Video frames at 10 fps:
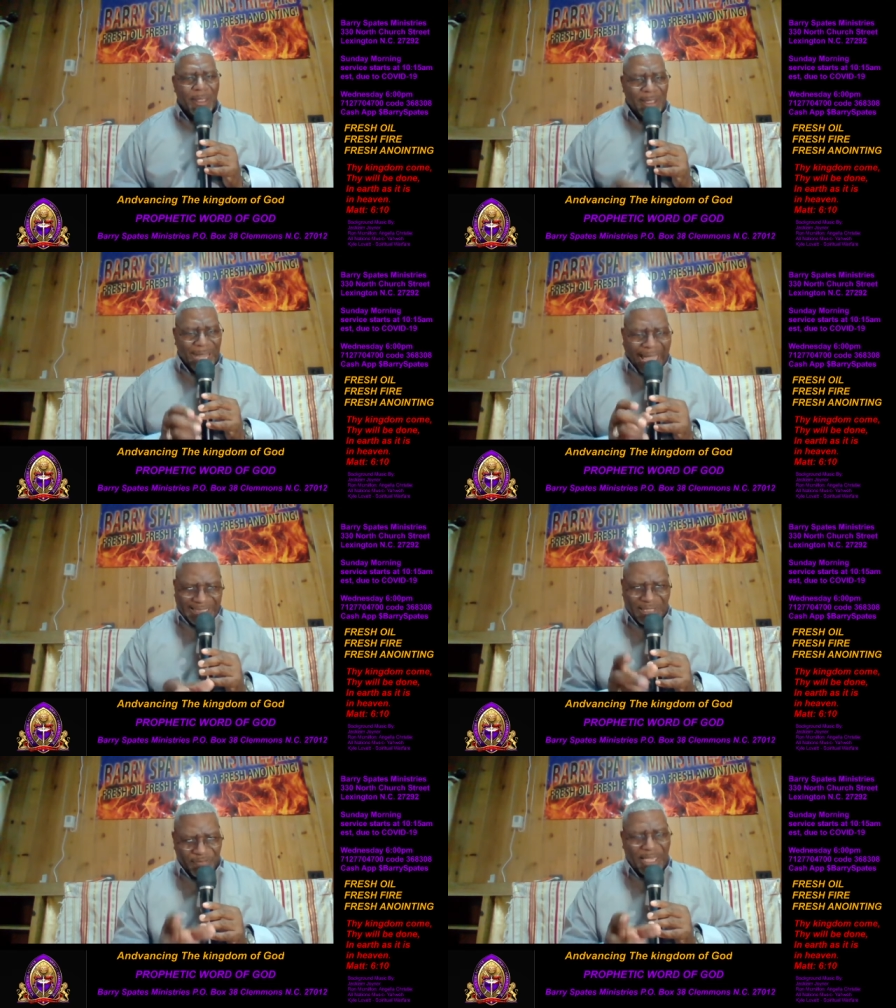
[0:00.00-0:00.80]
and
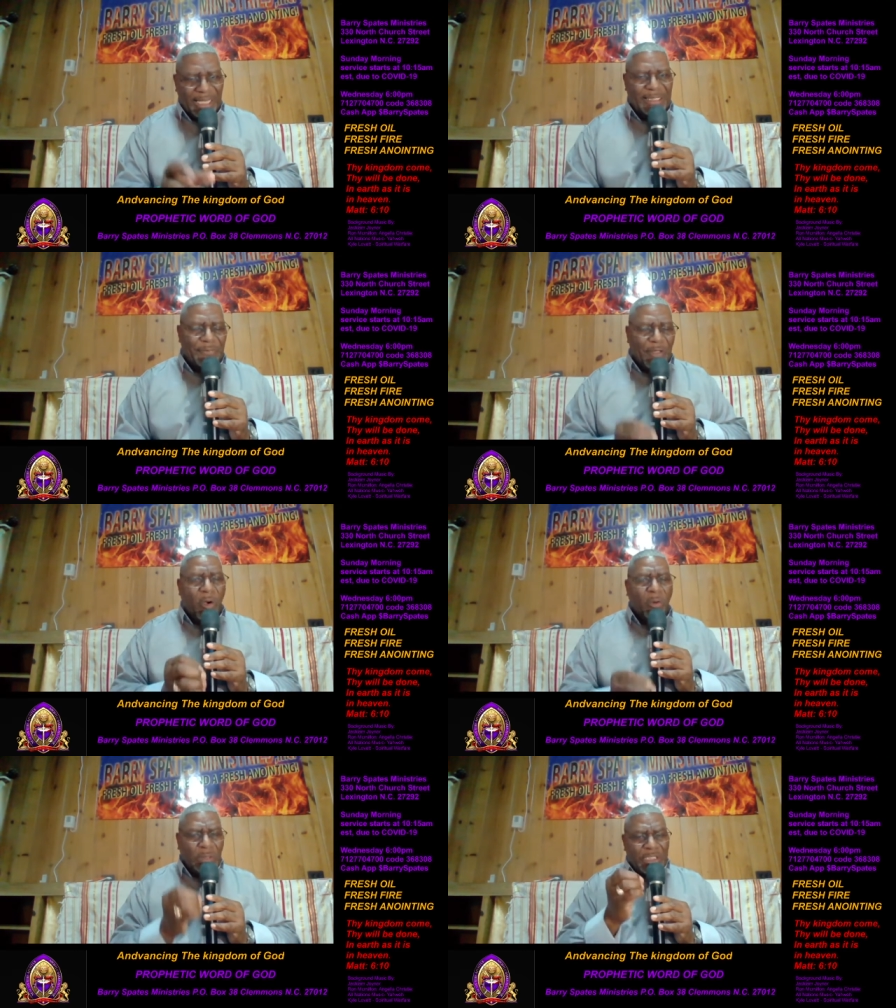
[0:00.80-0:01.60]
activate it. Let the
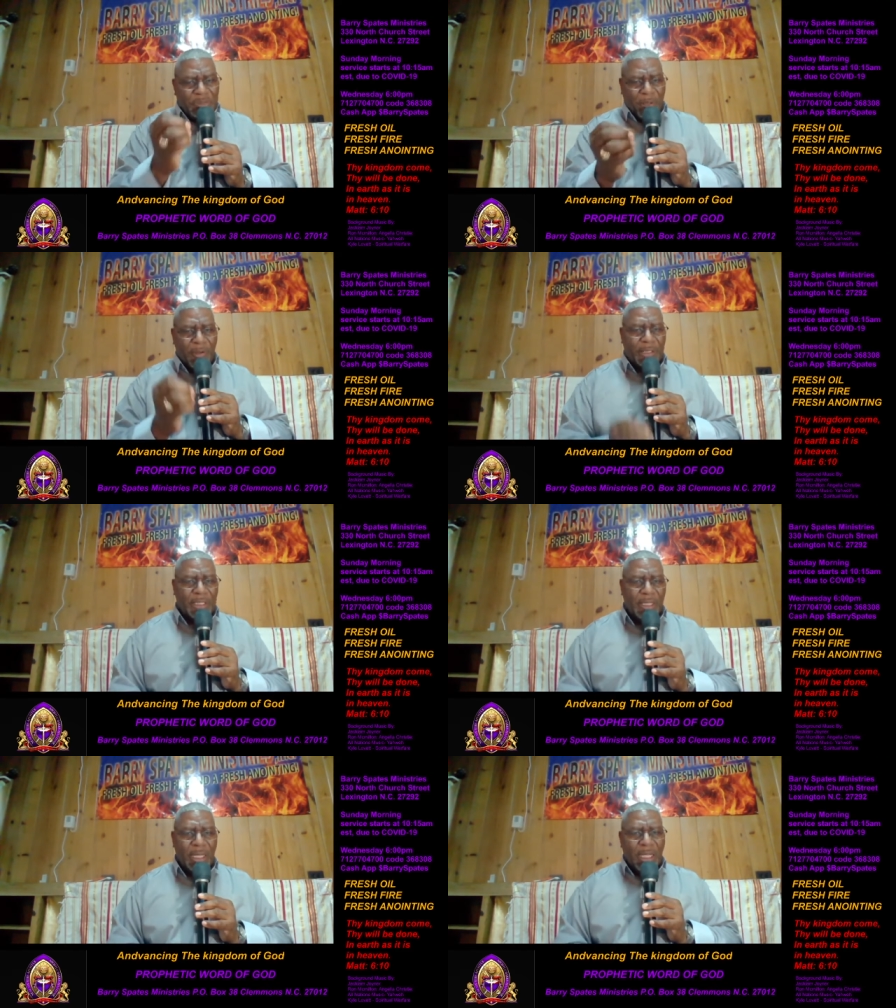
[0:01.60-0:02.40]
Holy Spirit
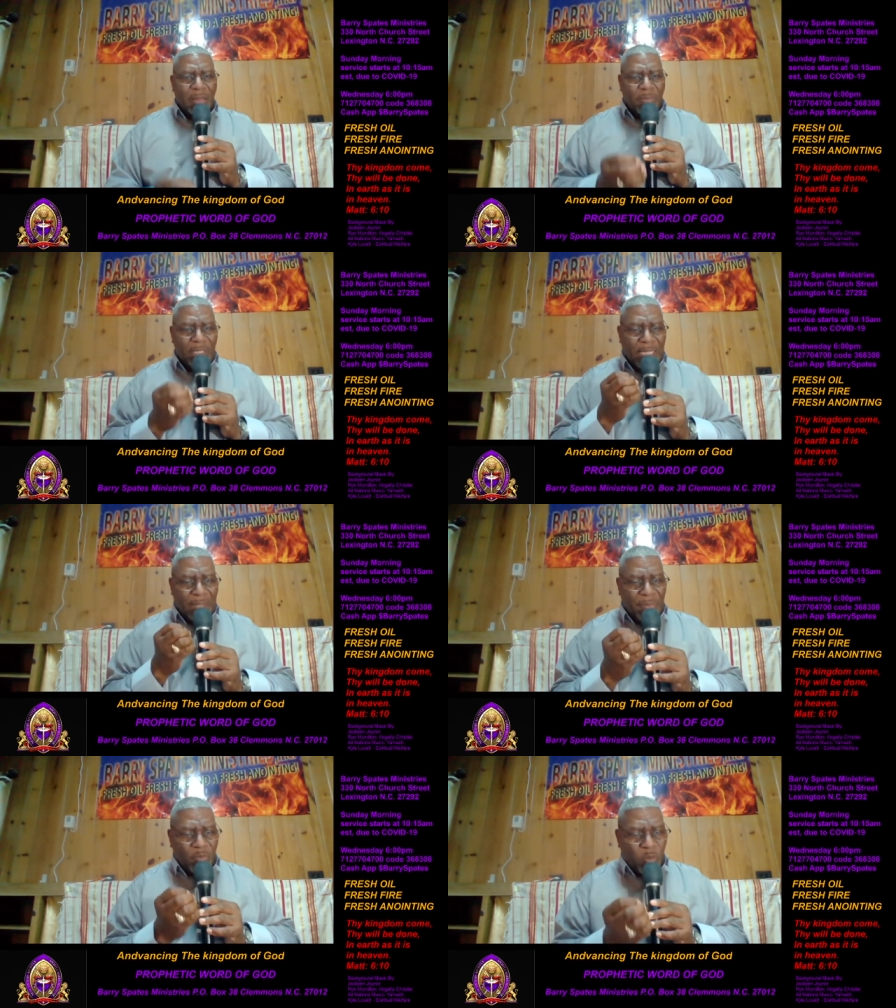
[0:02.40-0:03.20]

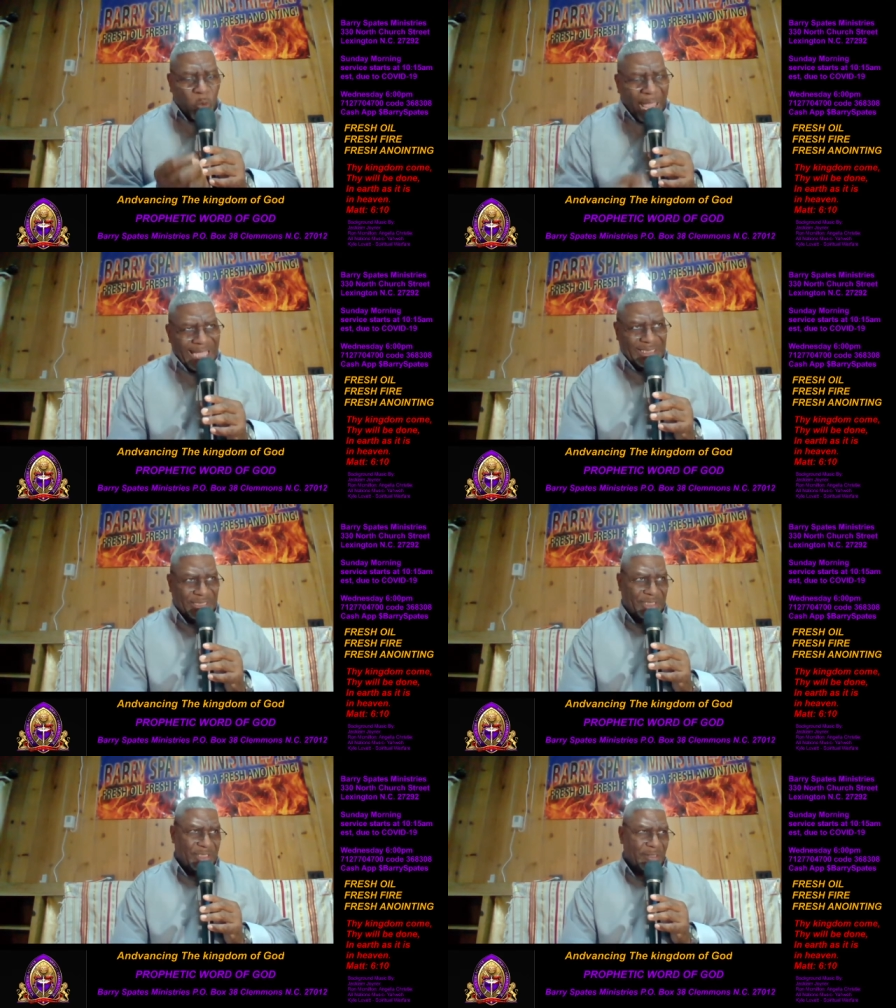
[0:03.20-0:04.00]
begin to
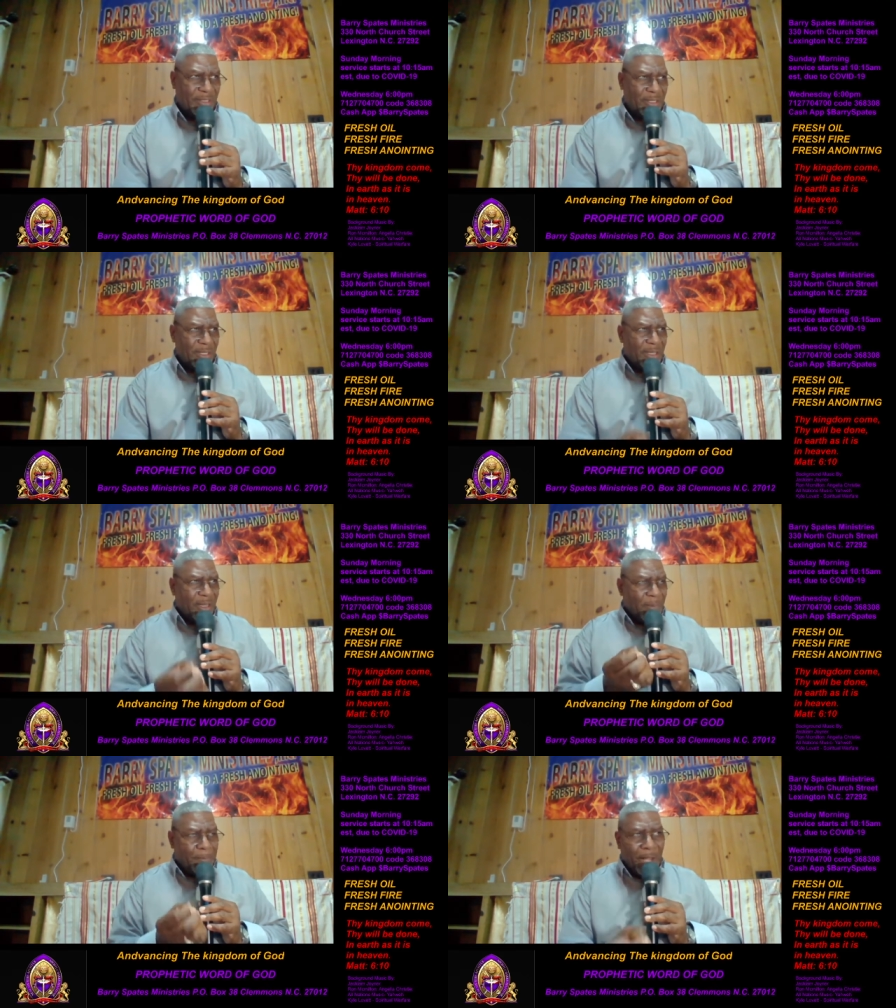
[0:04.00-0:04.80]
rest
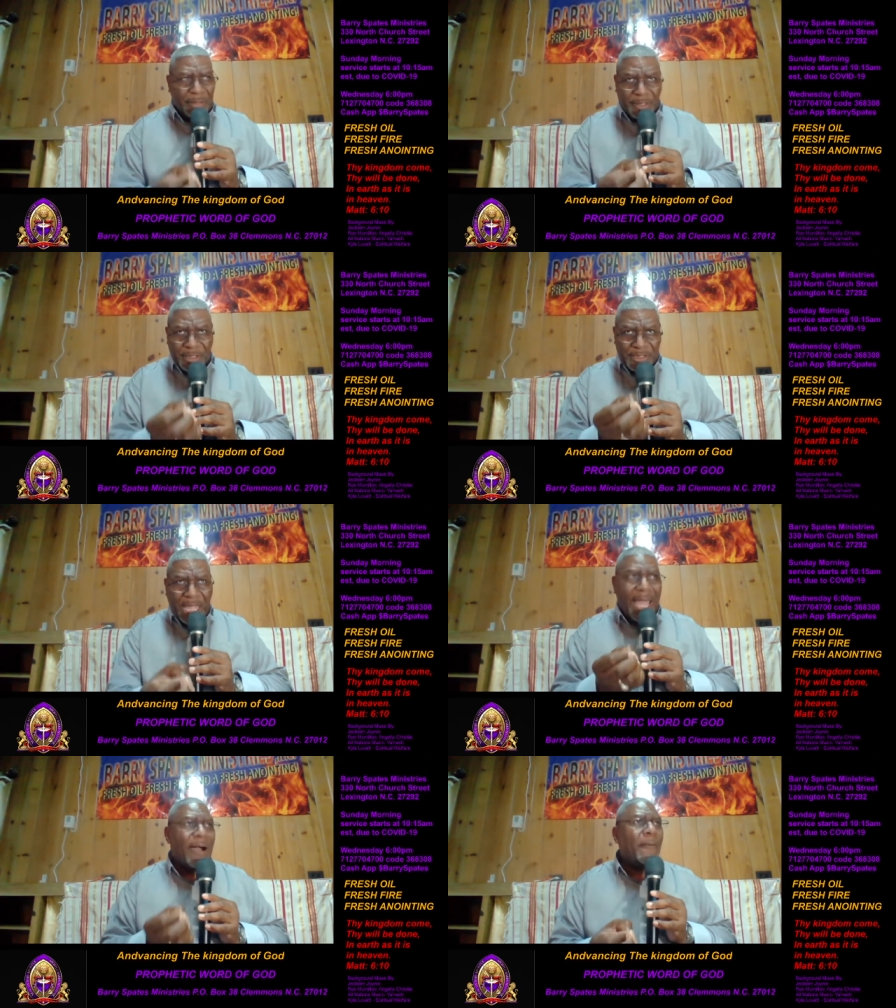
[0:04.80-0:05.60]
upon us now.